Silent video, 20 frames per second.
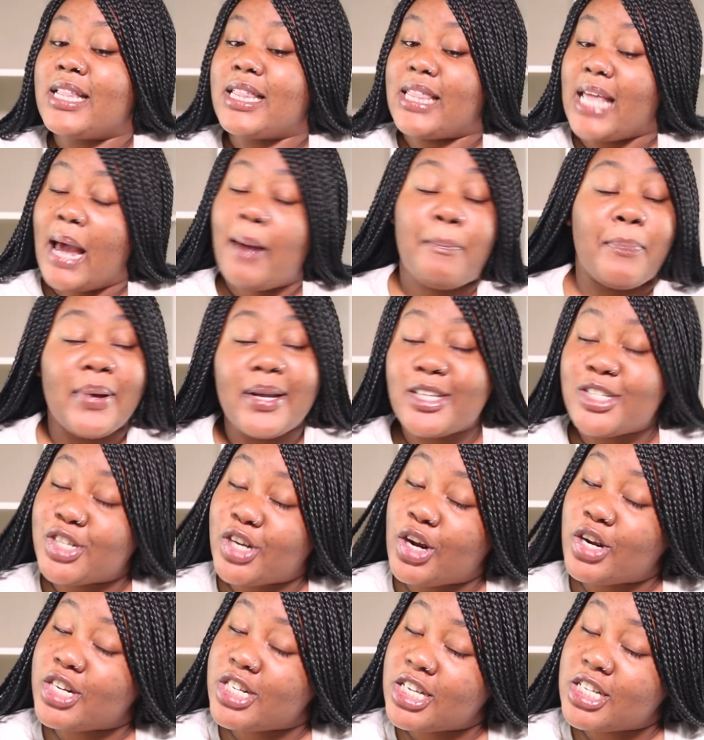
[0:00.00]
that
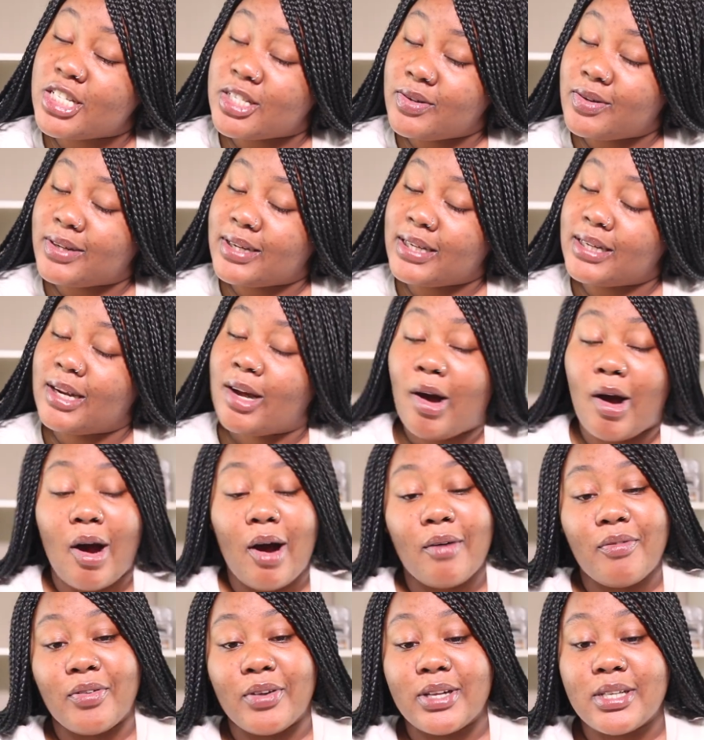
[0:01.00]
picture she took in her
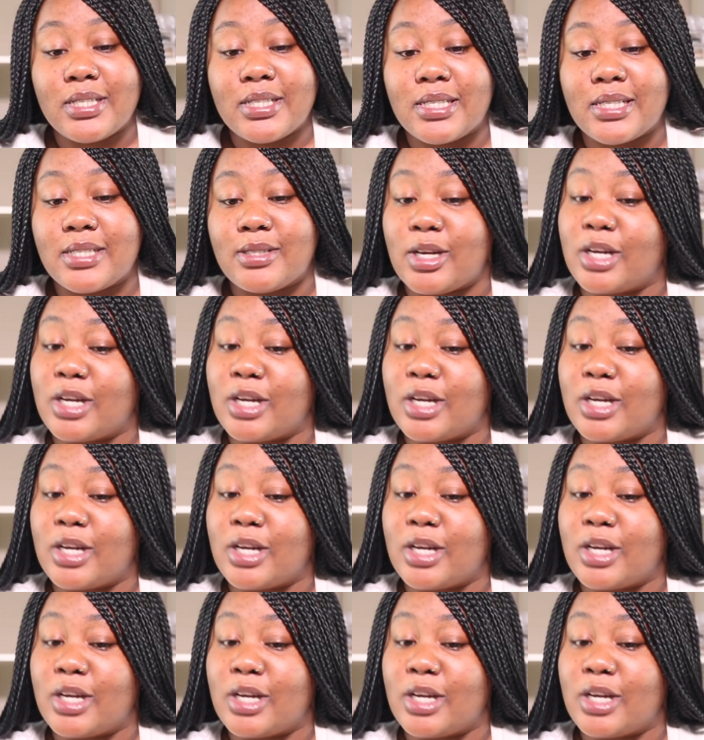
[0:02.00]
office,